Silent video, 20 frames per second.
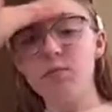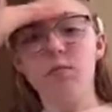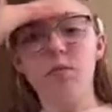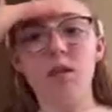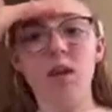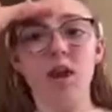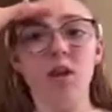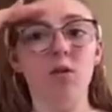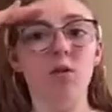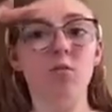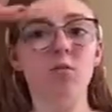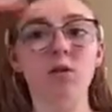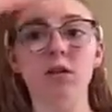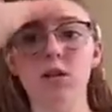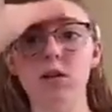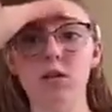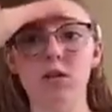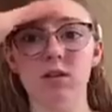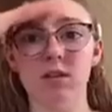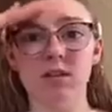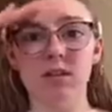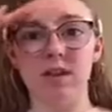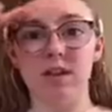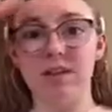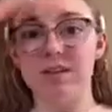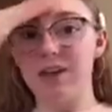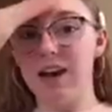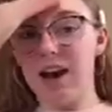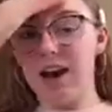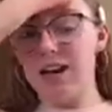I normally only take a
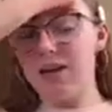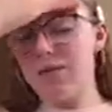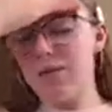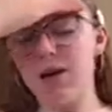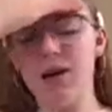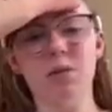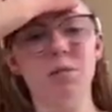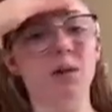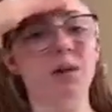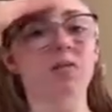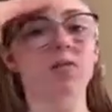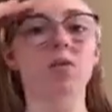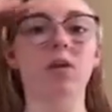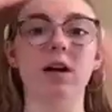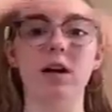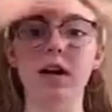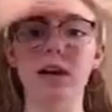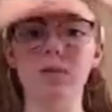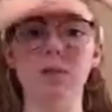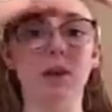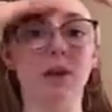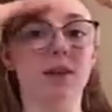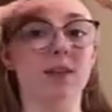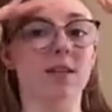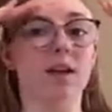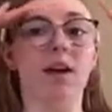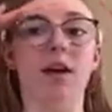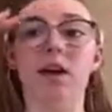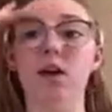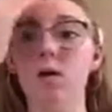tiny bit on my forehead because I
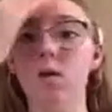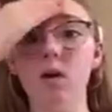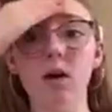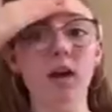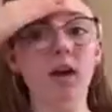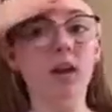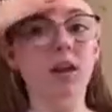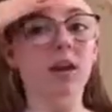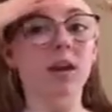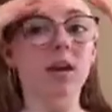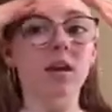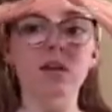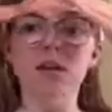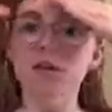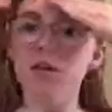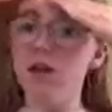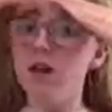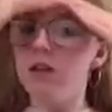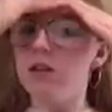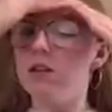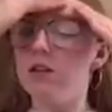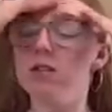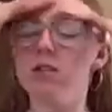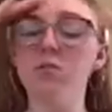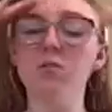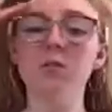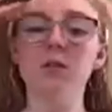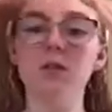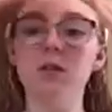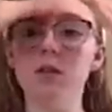get oily, so I just
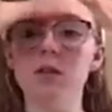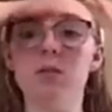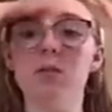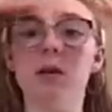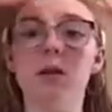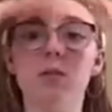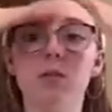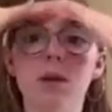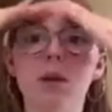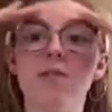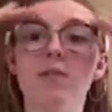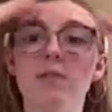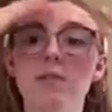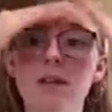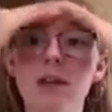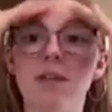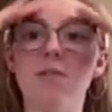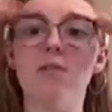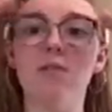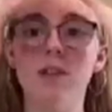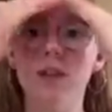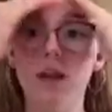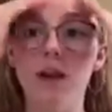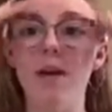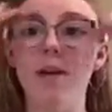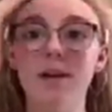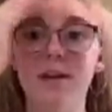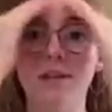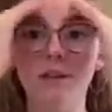will rub whatever's left there.